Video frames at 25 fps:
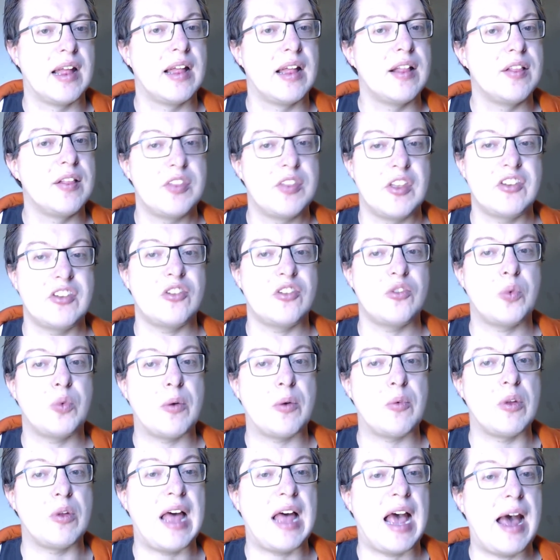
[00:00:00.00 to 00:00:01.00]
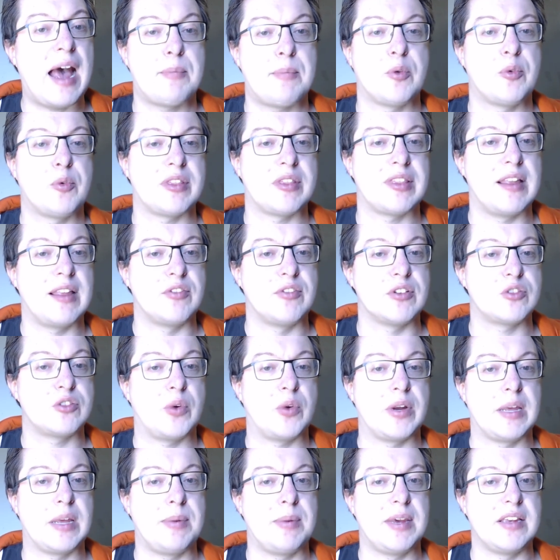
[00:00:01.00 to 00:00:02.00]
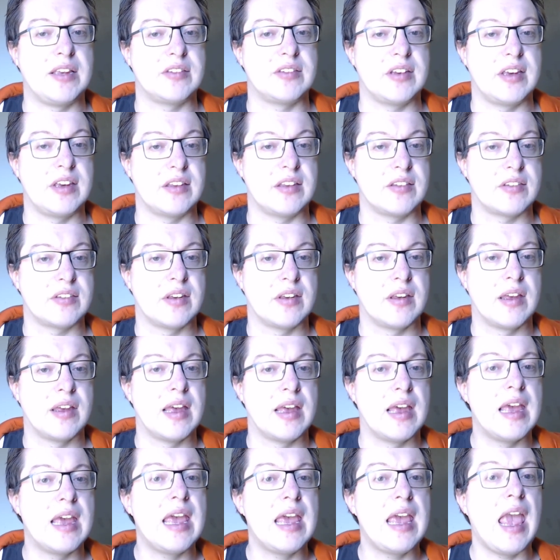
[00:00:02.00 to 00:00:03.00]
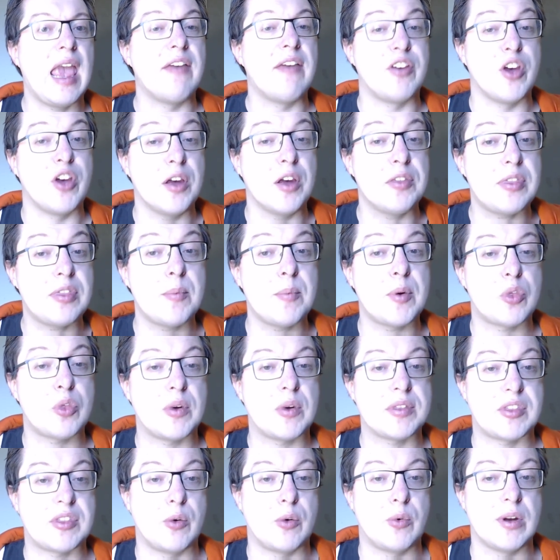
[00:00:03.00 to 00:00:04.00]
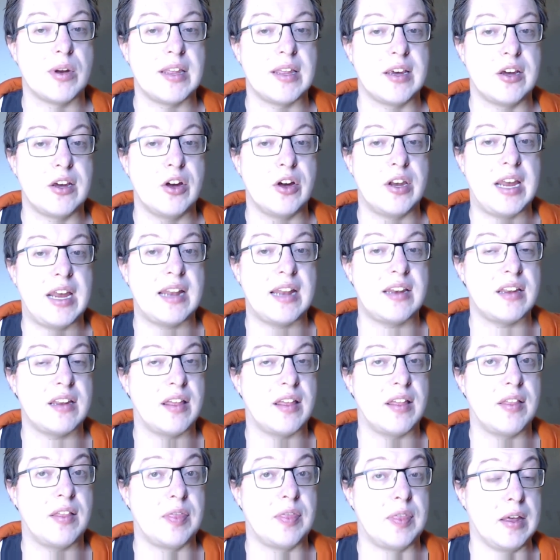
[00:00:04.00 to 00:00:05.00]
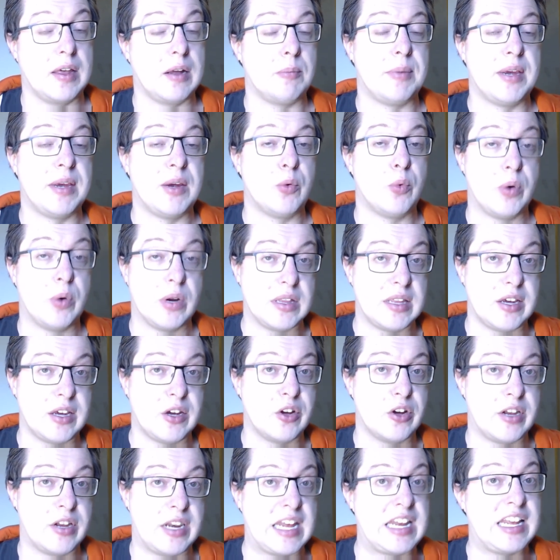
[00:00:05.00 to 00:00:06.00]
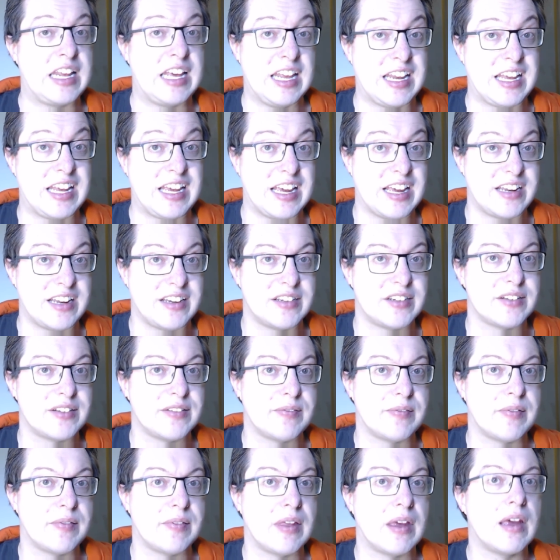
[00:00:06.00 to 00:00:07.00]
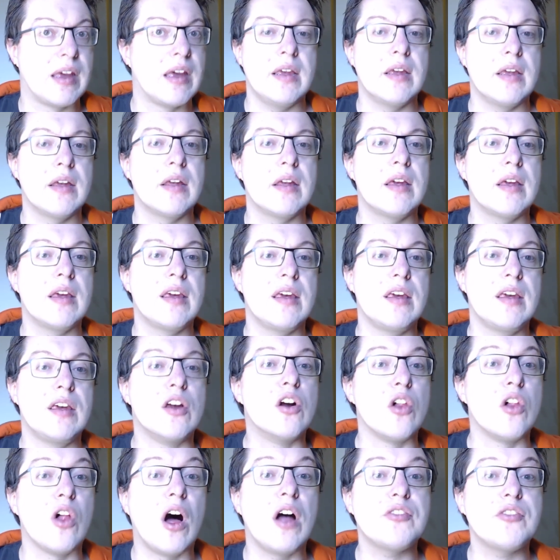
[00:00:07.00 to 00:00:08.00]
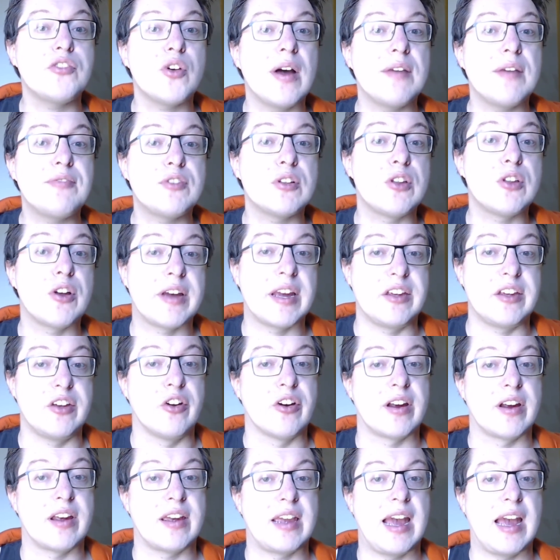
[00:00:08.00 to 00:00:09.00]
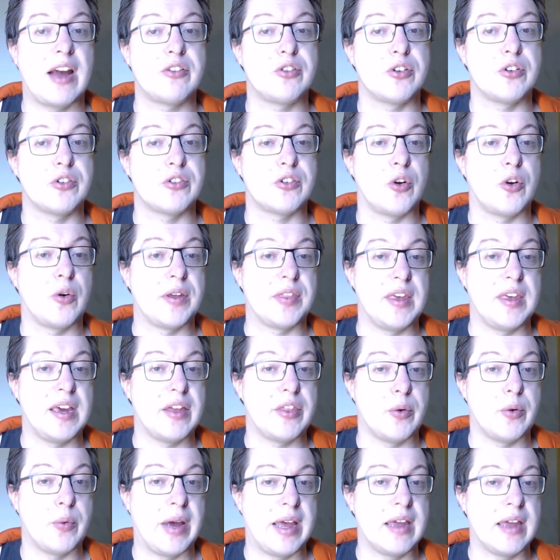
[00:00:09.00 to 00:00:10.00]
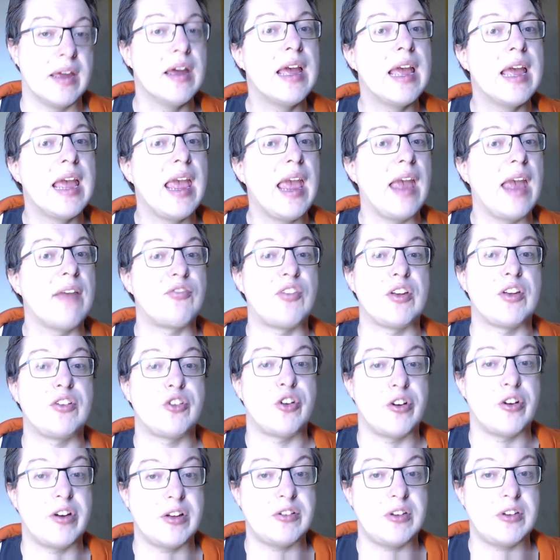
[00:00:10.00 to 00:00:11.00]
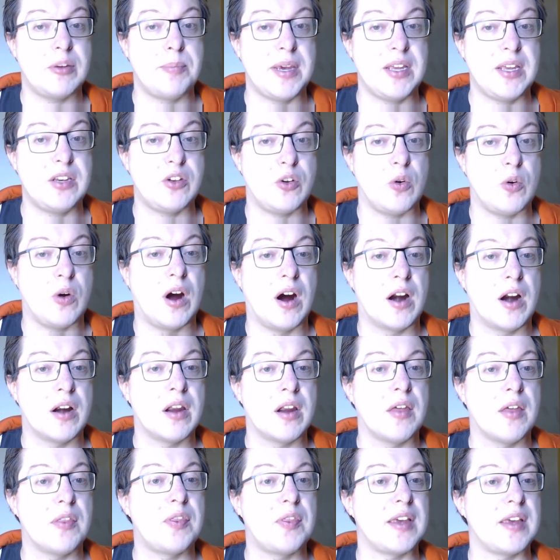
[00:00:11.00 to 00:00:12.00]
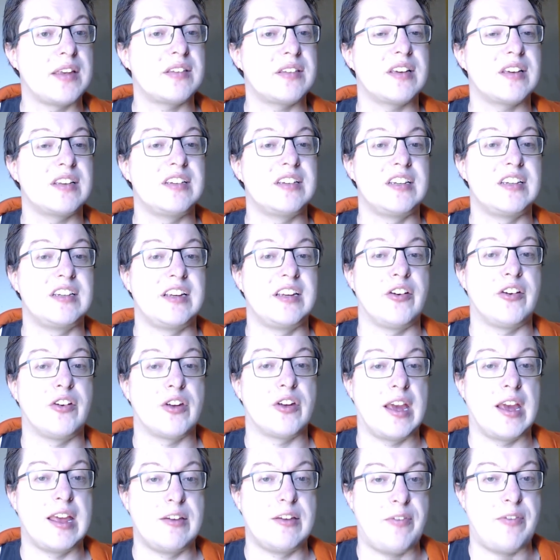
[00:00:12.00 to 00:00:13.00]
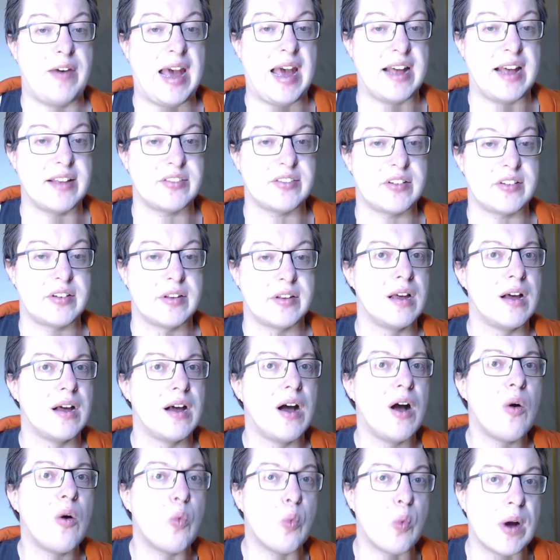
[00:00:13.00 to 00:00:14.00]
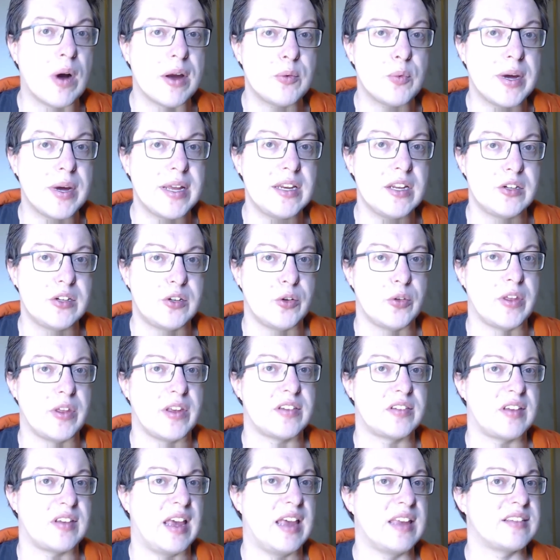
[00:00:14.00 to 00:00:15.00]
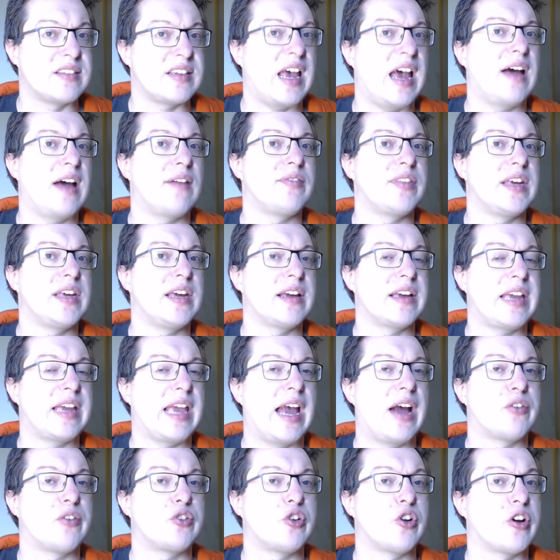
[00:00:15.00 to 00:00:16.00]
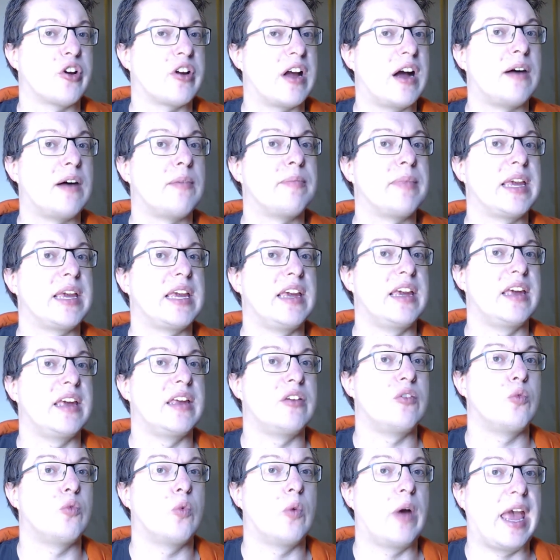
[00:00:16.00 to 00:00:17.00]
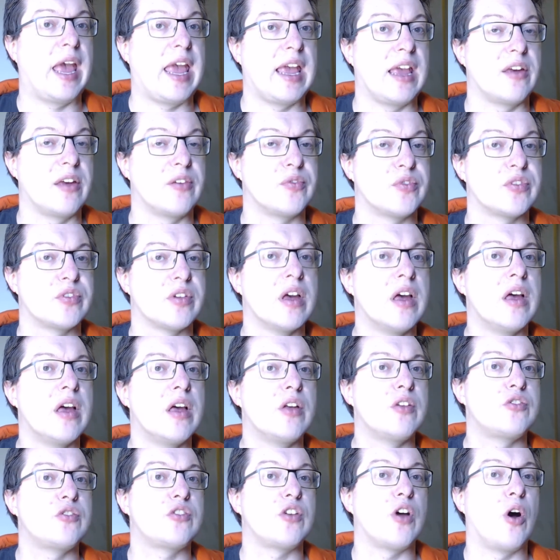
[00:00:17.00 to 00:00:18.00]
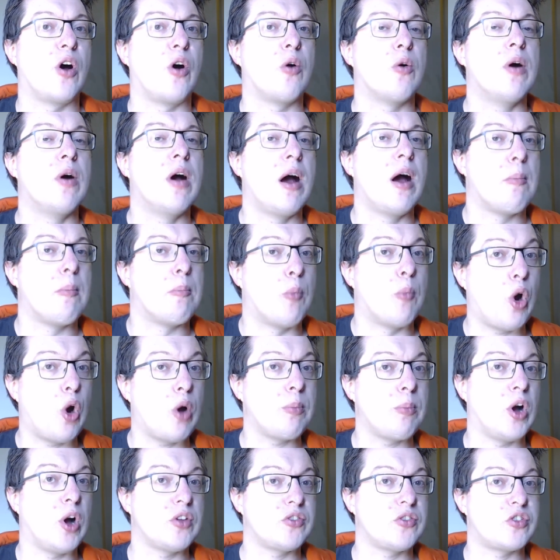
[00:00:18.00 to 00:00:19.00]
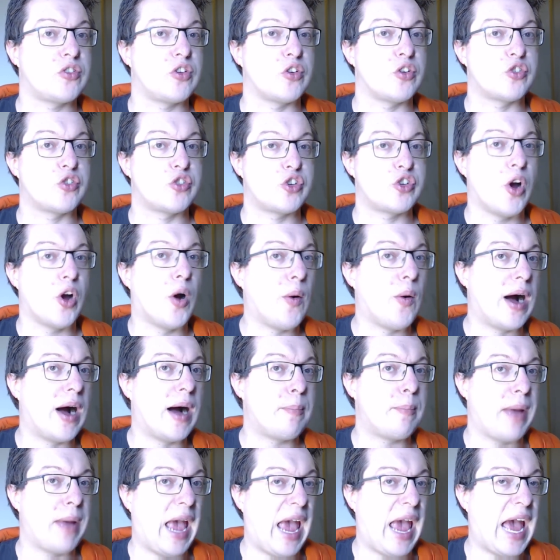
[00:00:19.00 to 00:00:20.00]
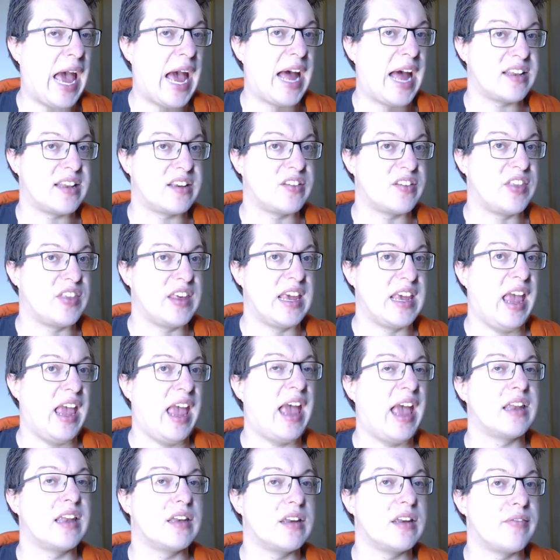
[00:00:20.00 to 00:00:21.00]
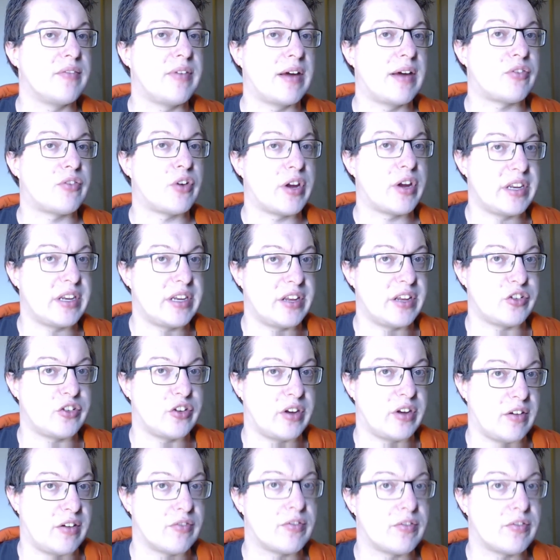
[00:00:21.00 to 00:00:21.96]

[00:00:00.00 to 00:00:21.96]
This is what will happen with level 20 PCs. If you hit them with what they're really good at, they'll be really good at hitting it. You'll also have to look at your encounters going the other way. If they turn out to be too hard, things can deteriorate fast. One way to do this is have the encounter come in waves. So, more monsters show up at the end of every initiative.